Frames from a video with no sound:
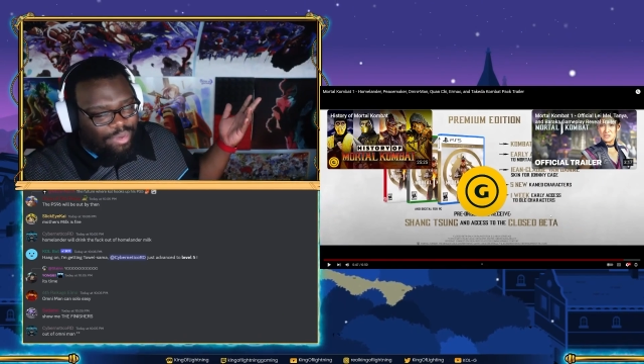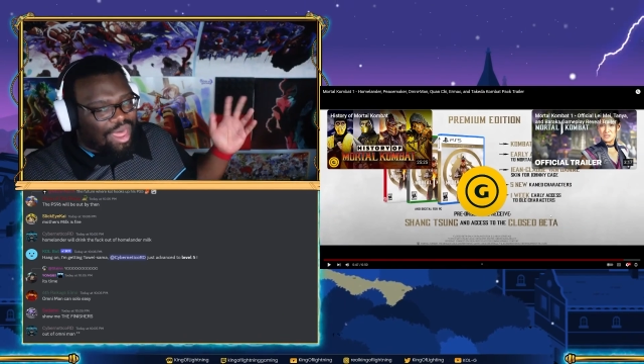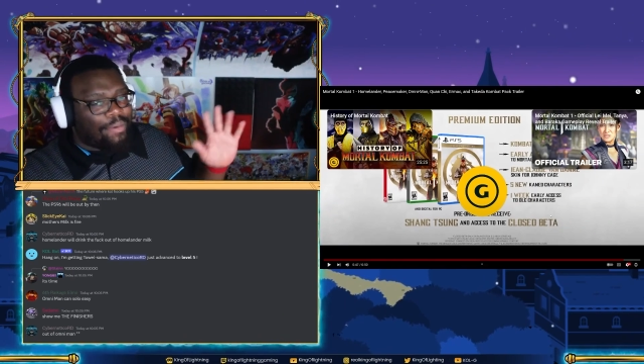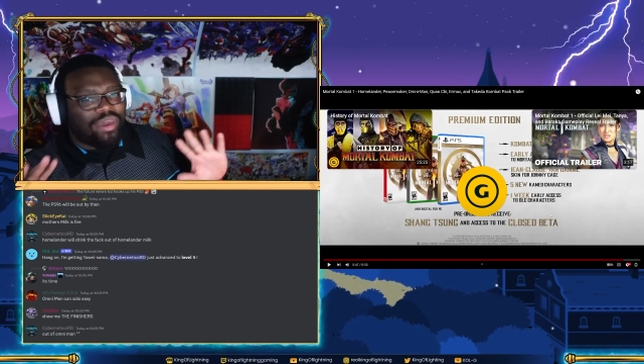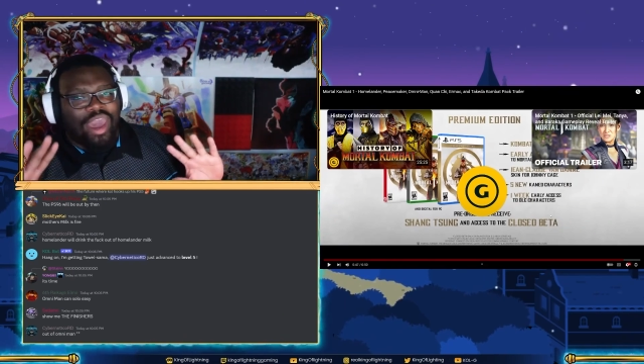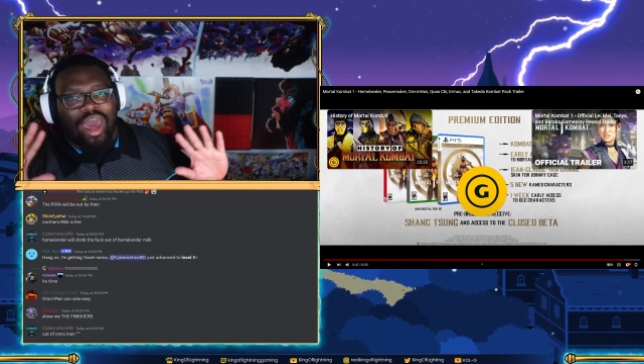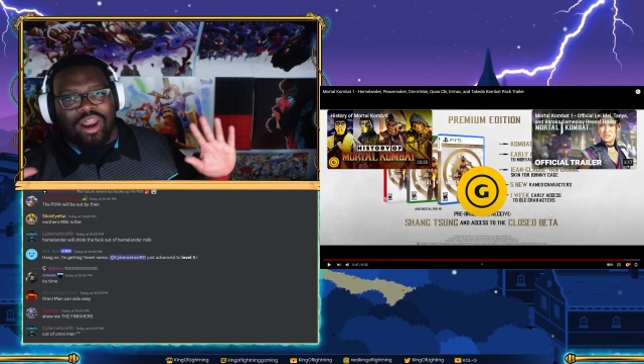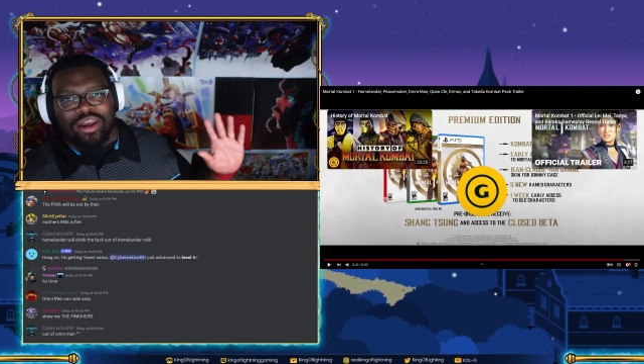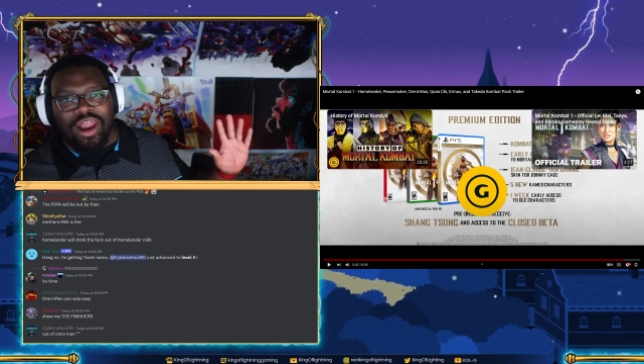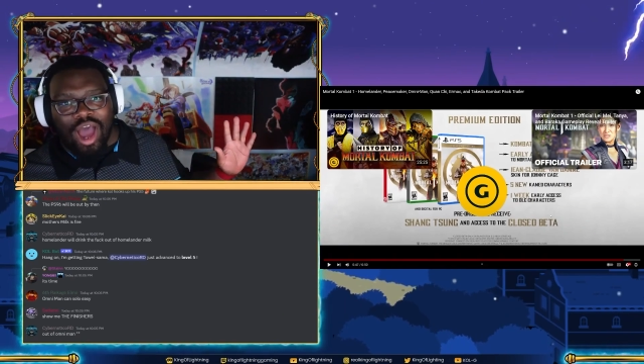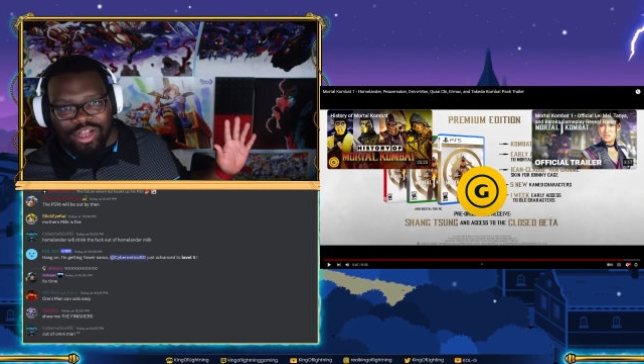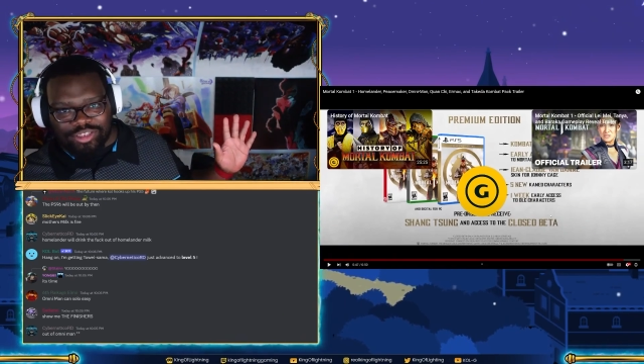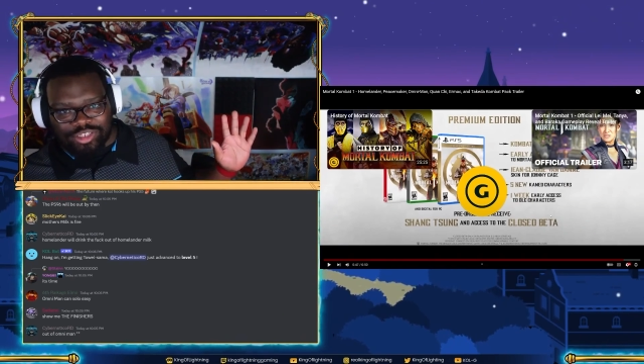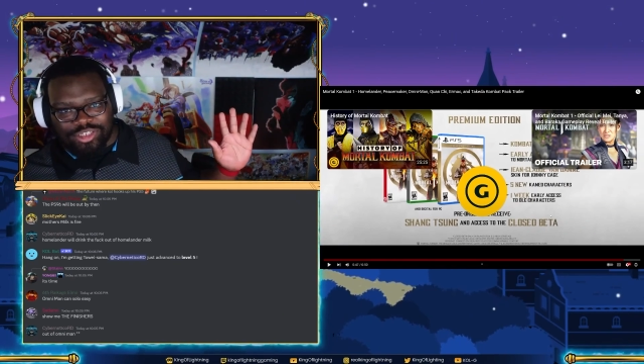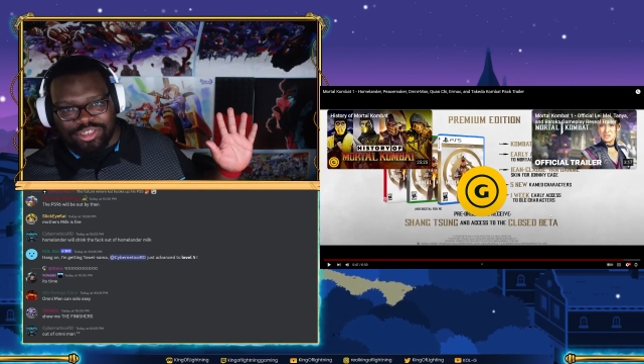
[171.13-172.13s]
But that'd be kind of
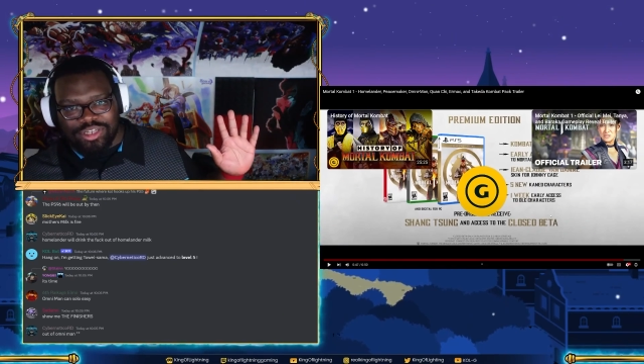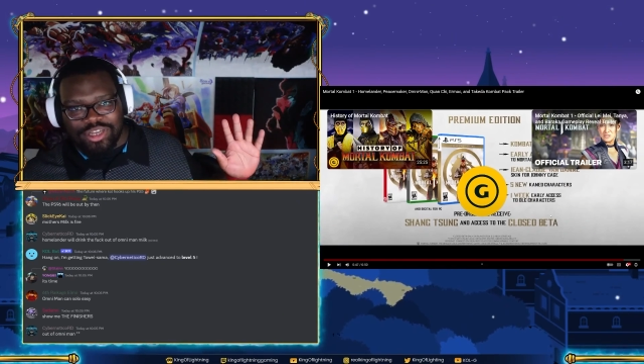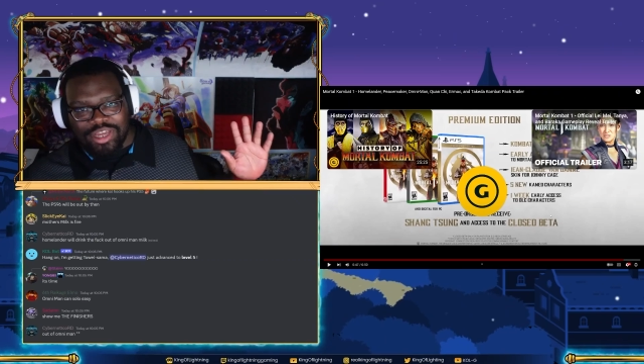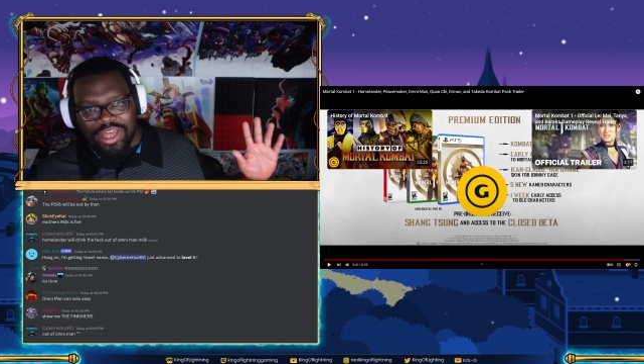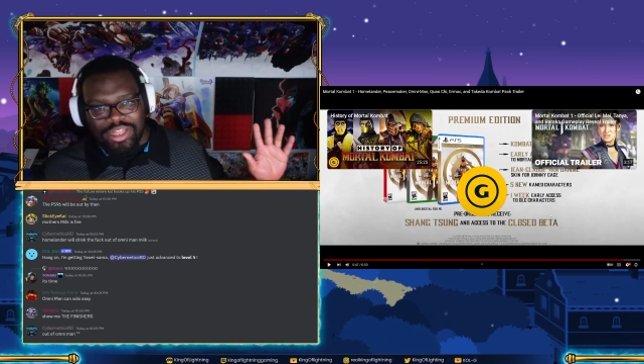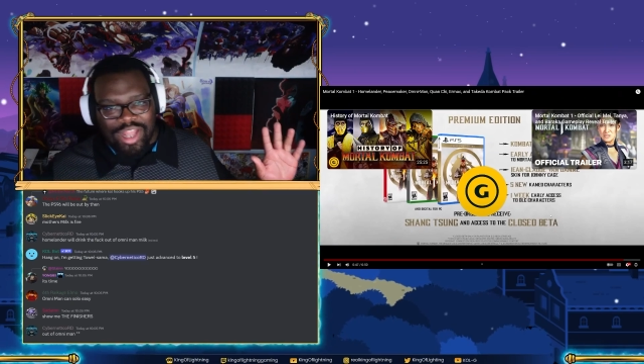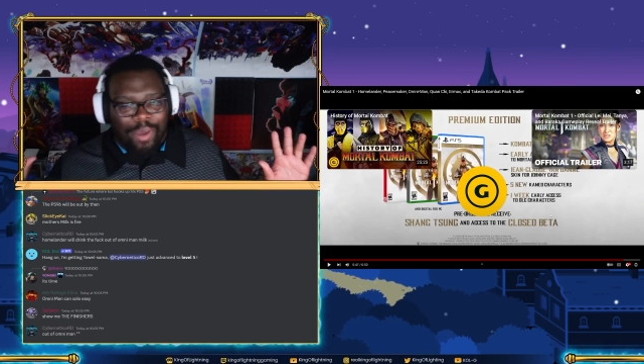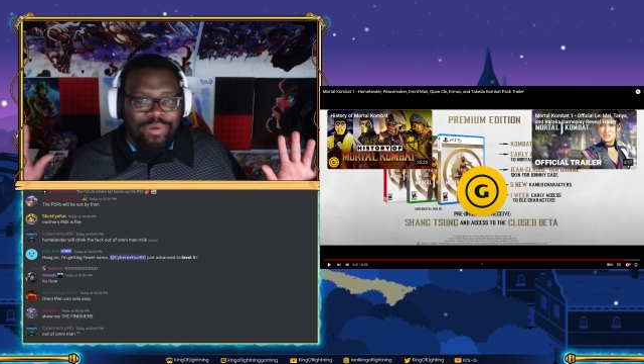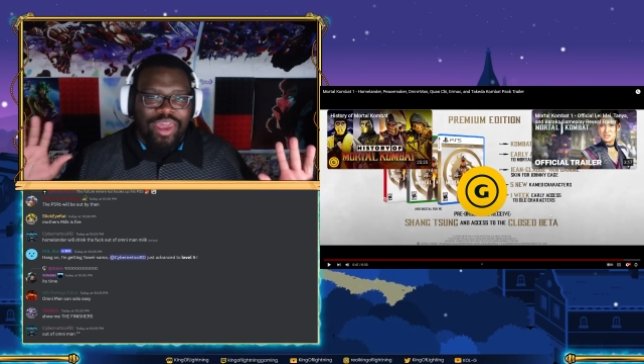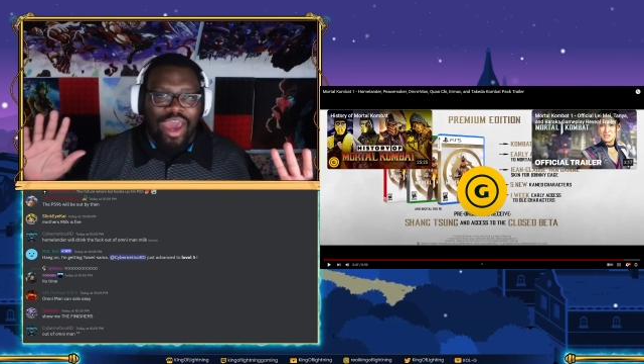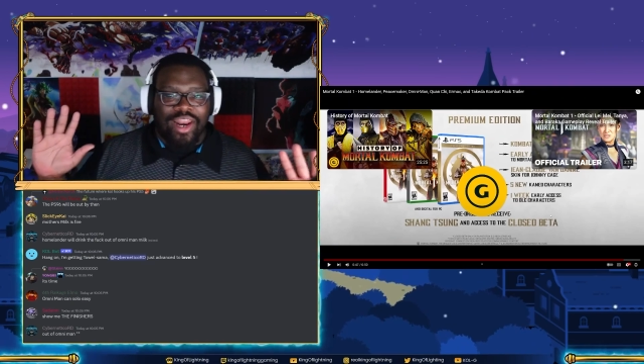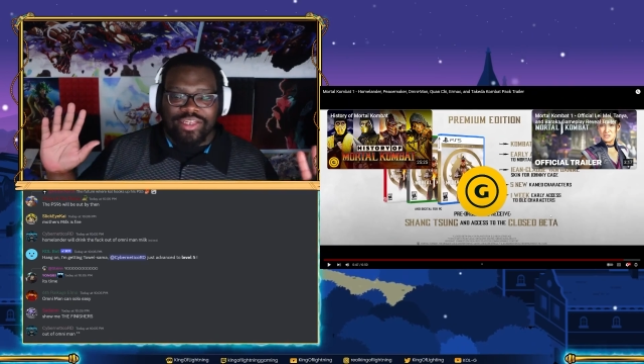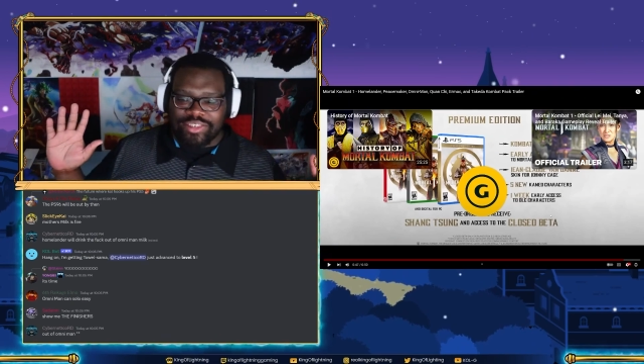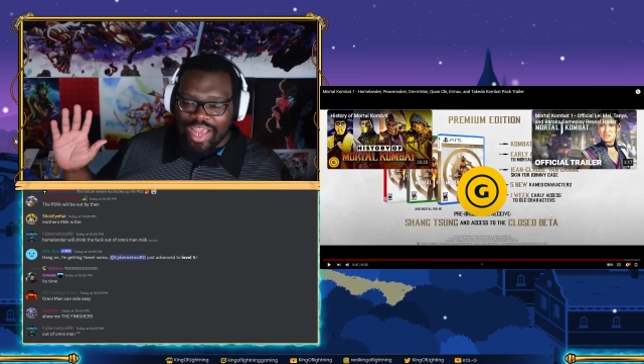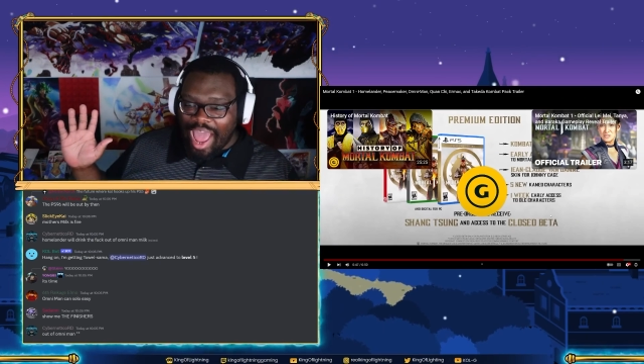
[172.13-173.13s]
nuts. That'd
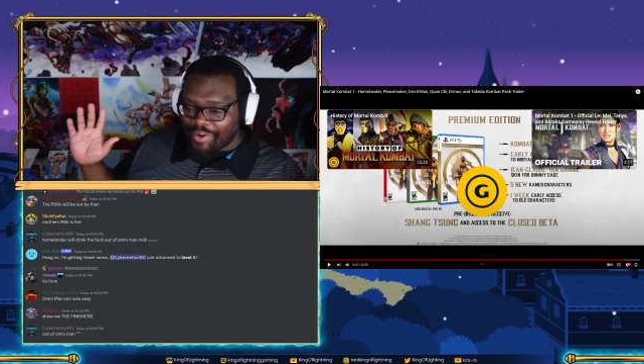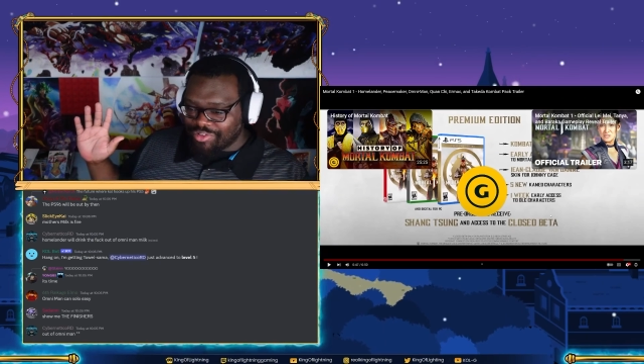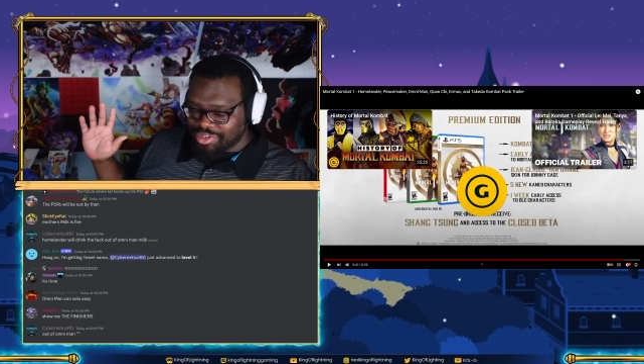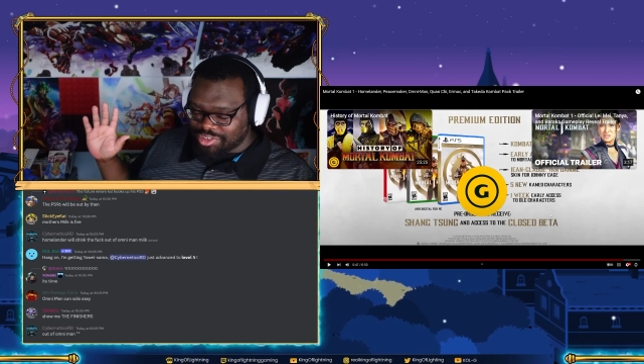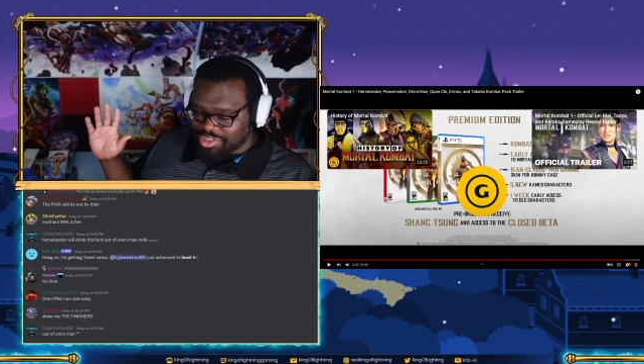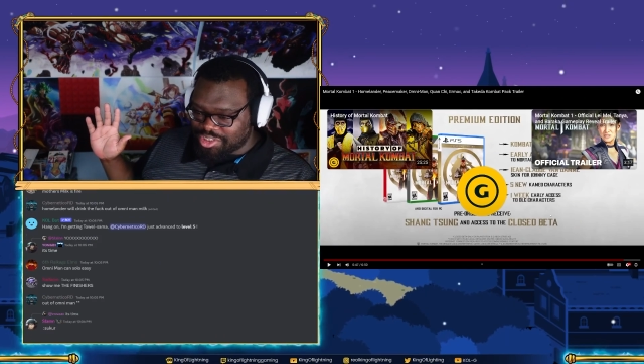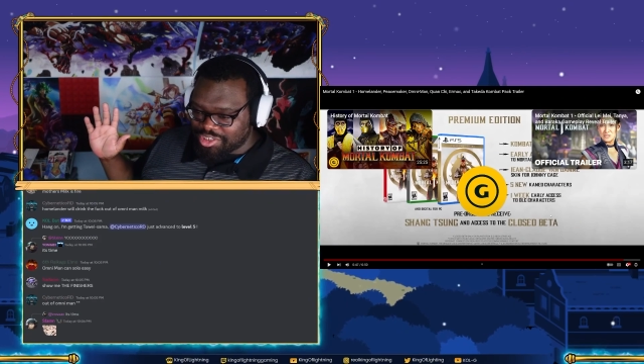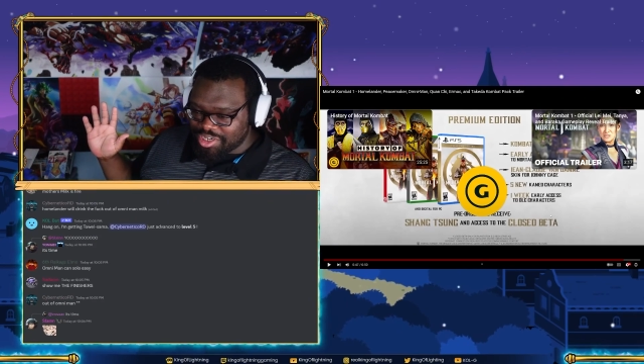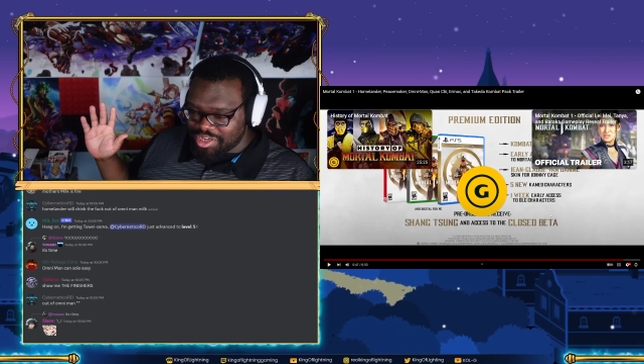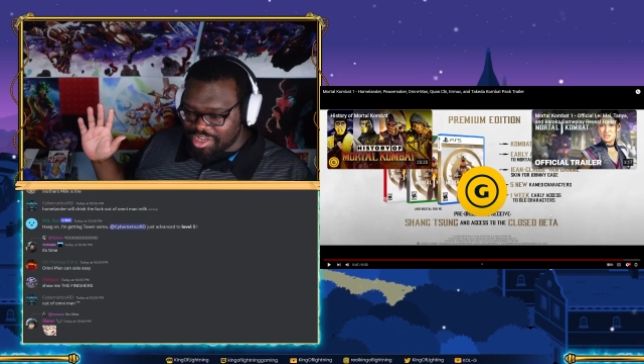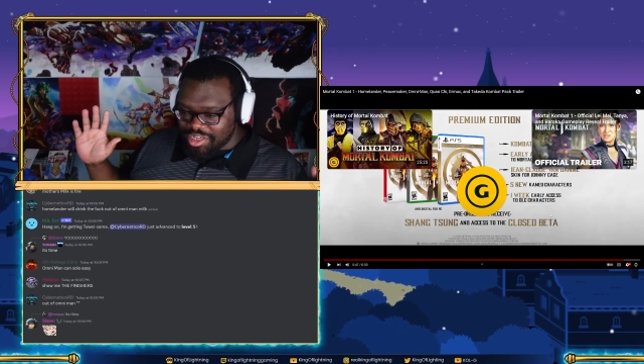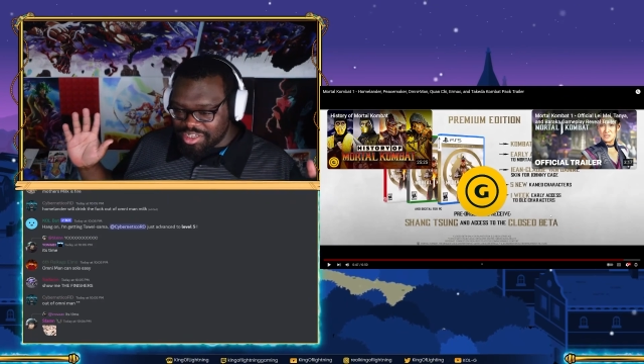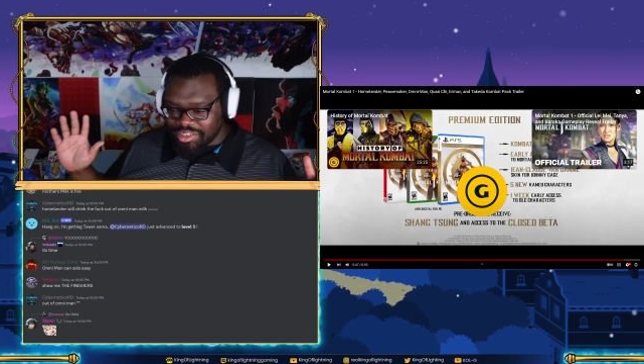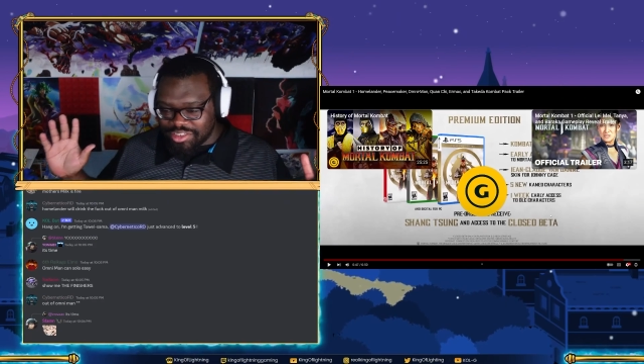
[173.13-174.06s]
be kind of savage.